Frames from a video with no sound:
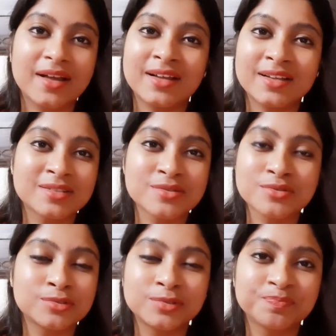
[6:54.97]
uh,
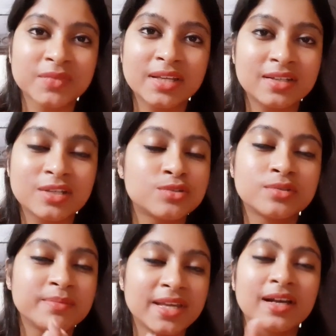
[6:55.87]
so it, it
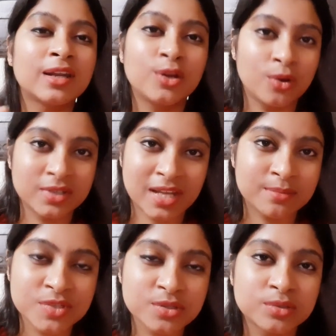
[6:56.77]
took me a long
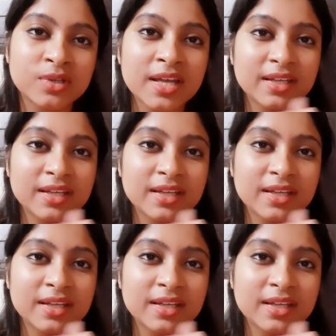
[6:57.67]
time so